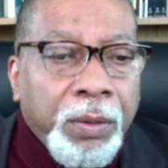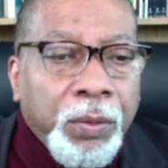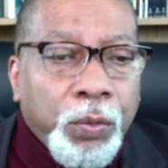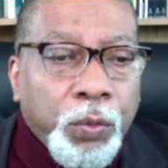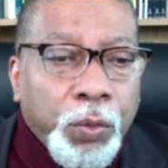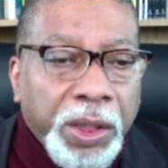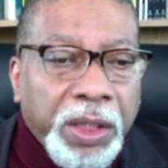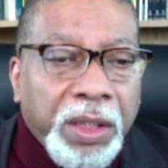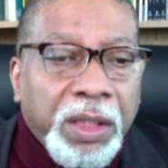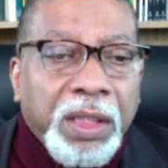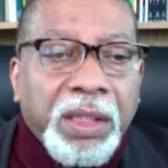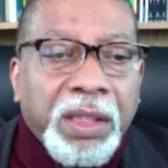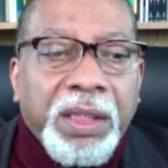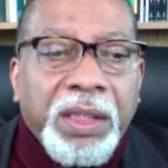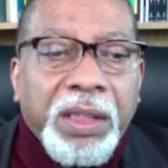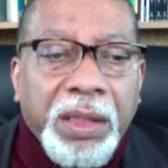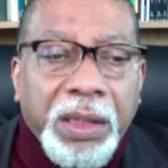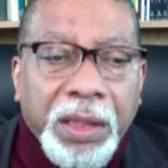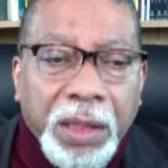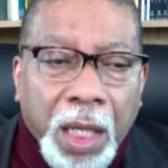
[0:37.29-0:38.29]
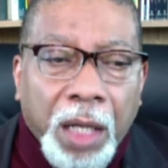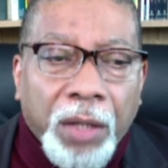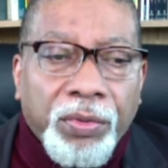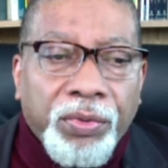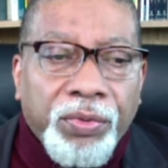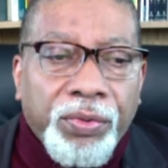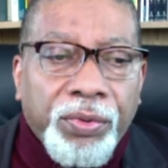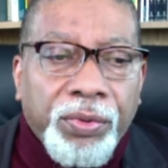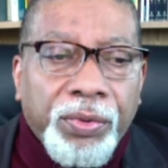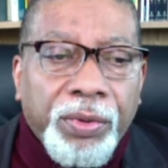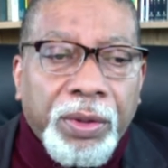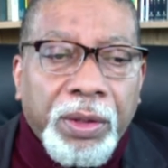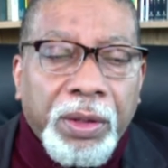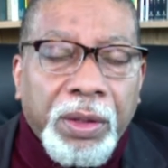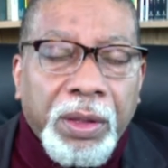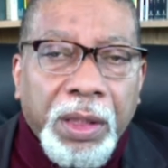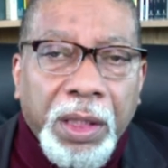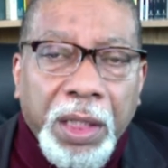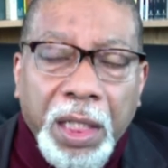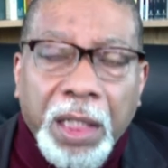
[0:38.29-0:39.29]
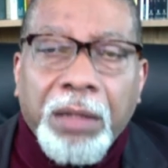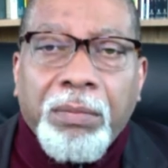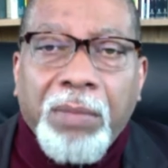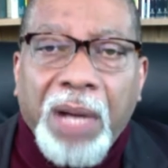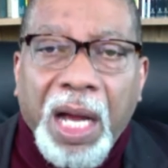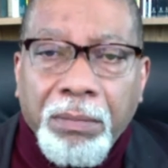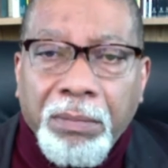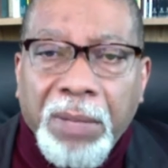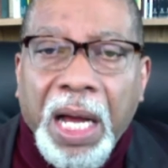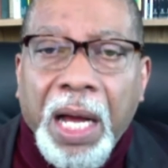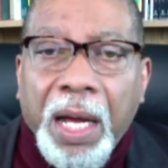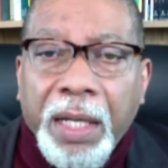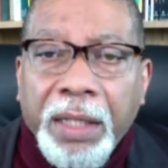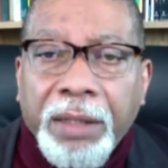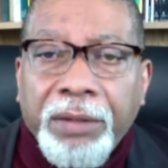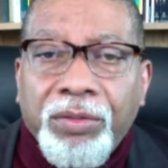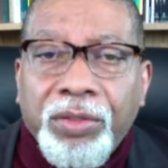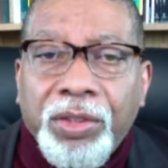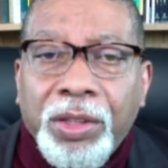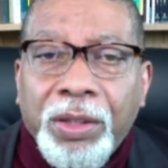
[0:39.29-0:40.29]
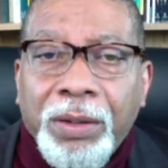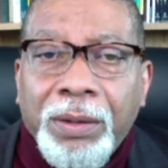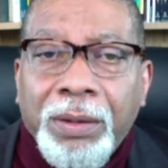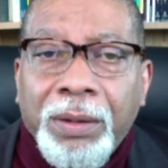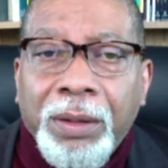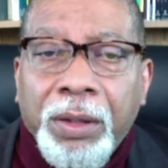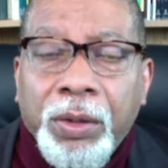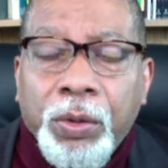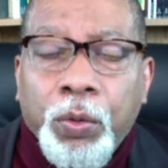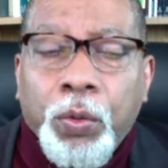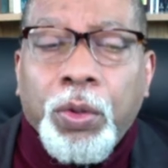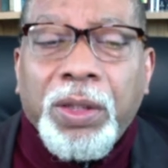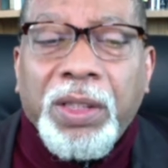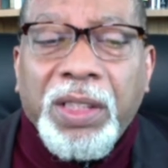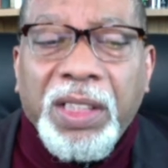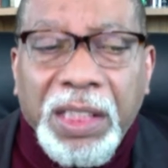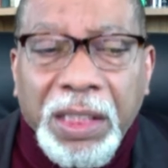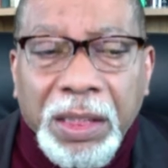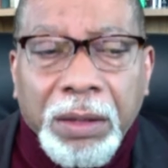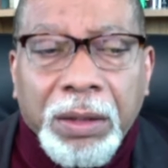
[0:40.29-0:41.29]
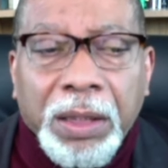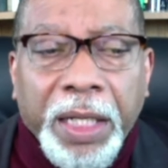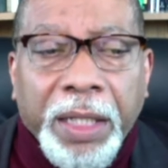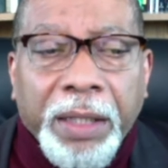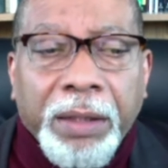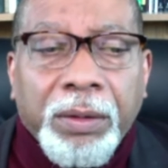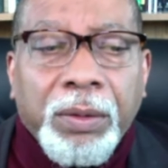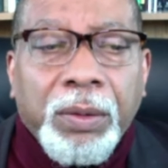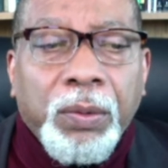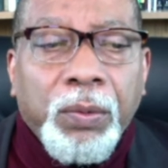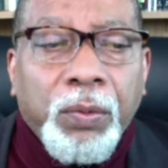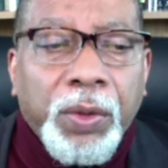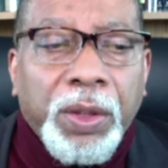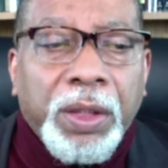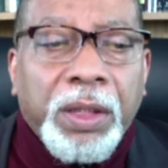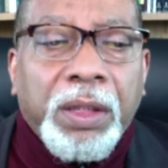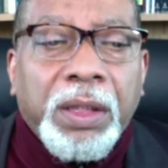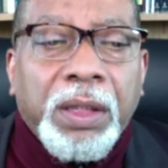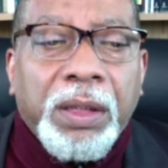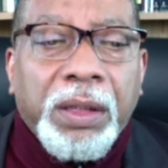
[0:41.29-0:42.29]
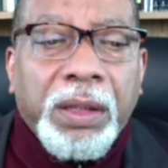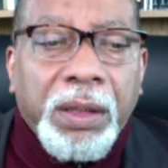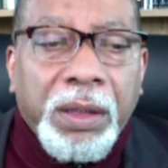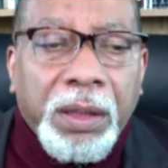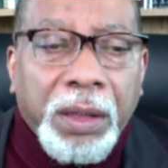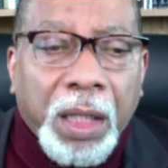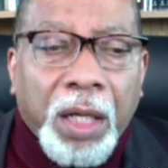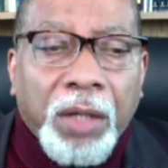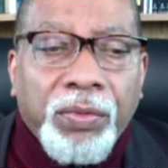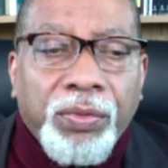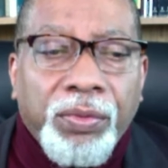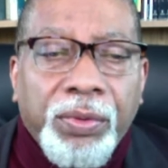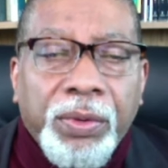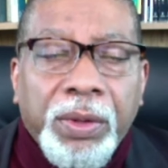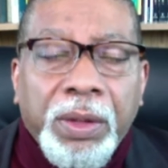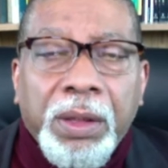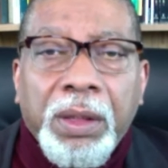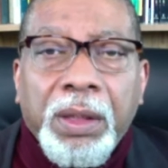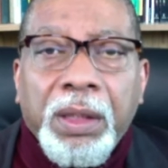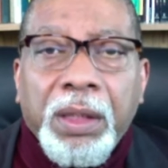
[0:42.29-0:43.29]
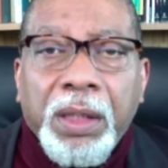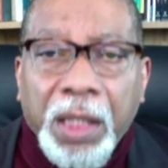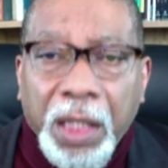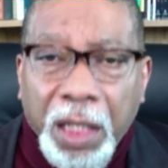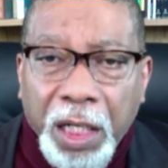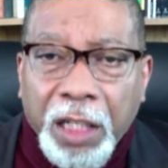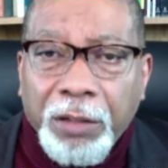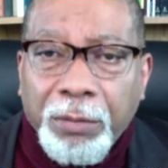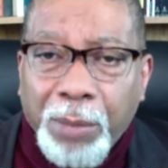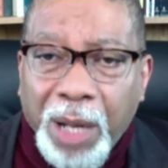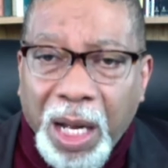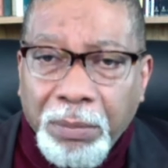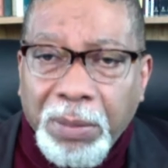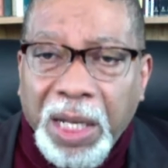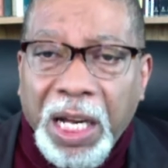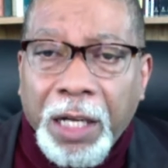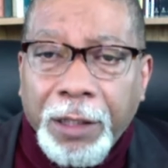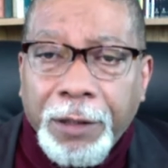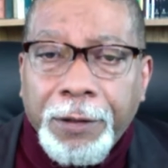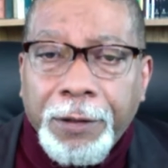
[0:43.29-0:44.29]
with the stuff in my mind, What dealing with the stuff in my mind.